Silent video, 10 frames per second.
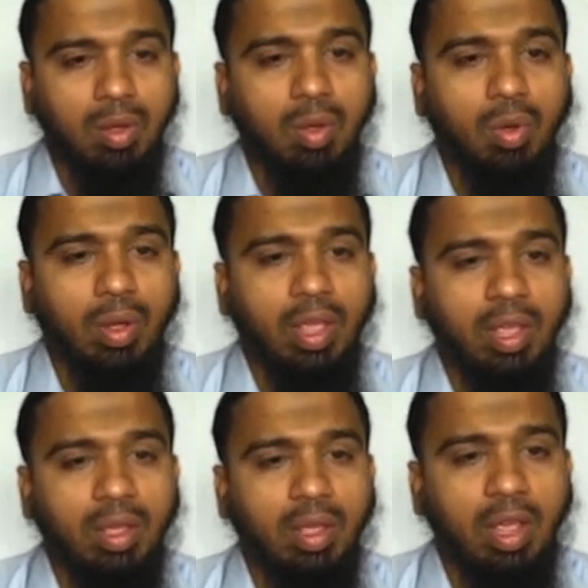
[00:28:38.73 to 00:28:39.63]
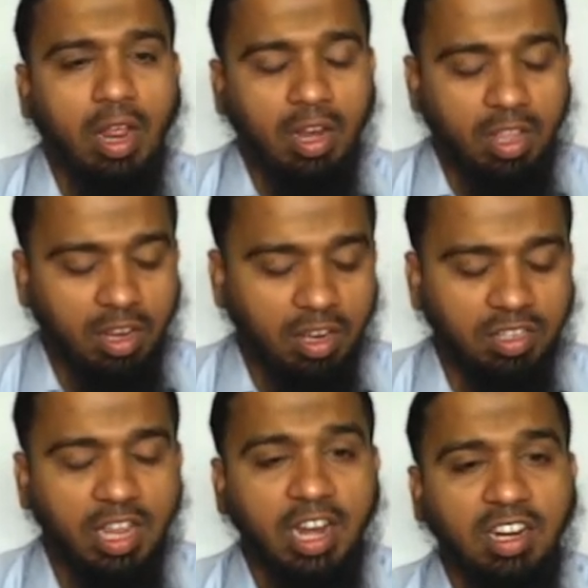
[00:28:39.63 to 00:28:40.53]
okay, and
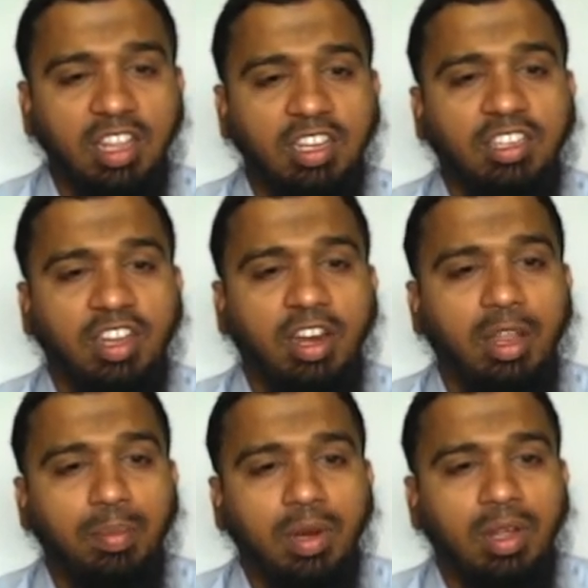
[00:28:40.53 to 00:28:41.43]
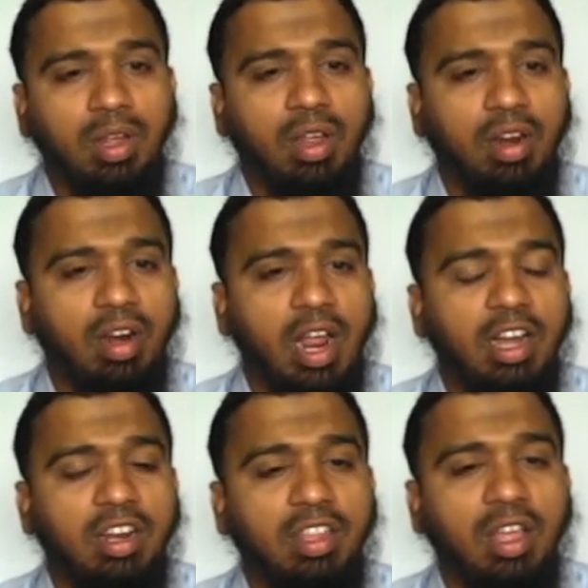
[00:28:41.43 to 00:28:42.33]
inside the script
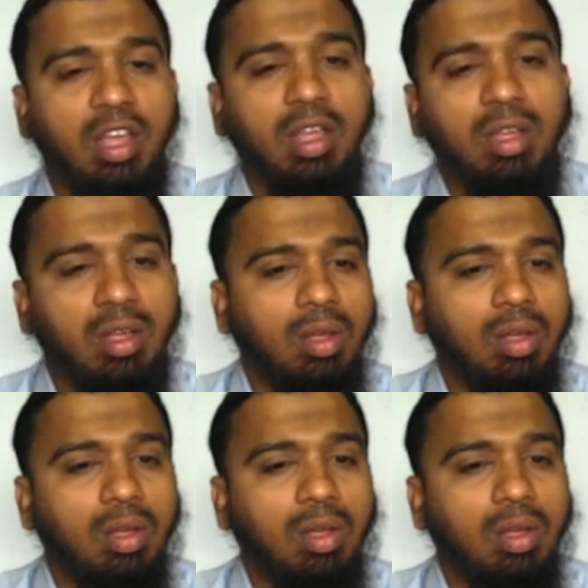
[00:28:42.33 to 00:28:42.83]
write the